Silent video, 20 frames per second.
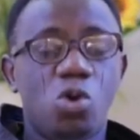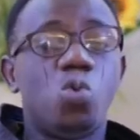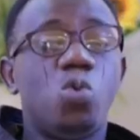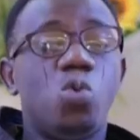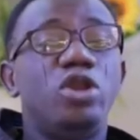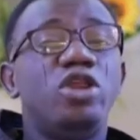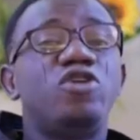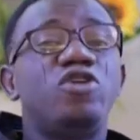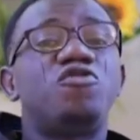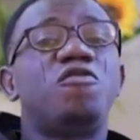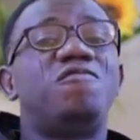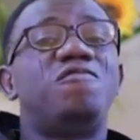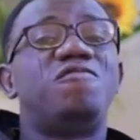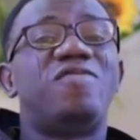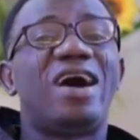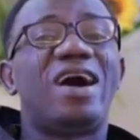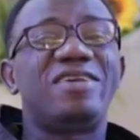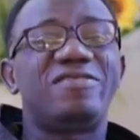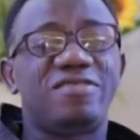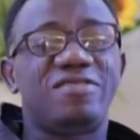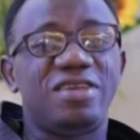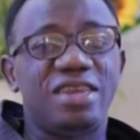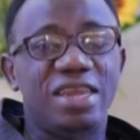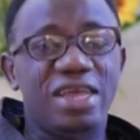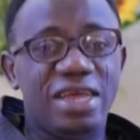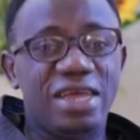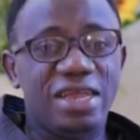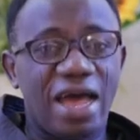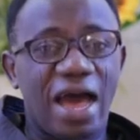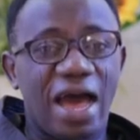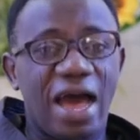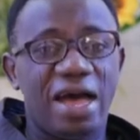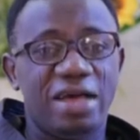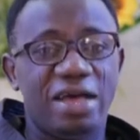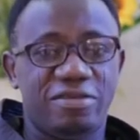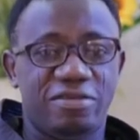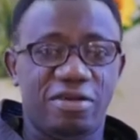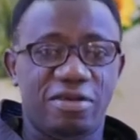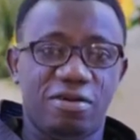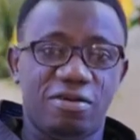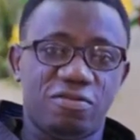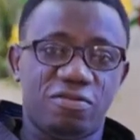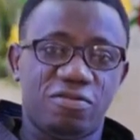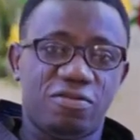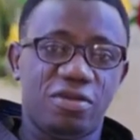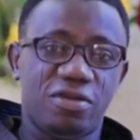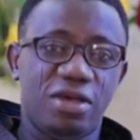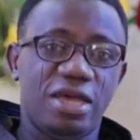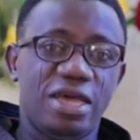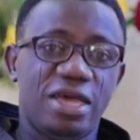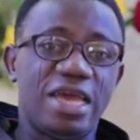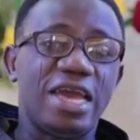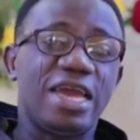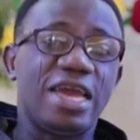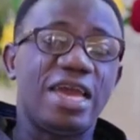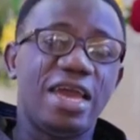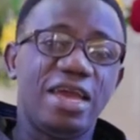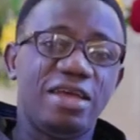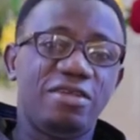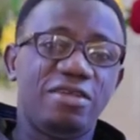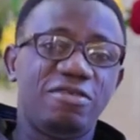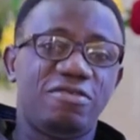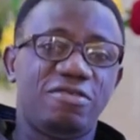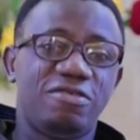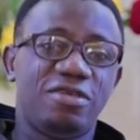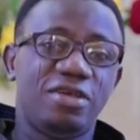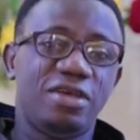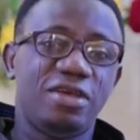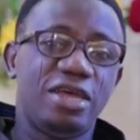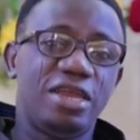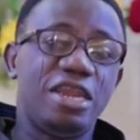We need to vaccinate ourselves against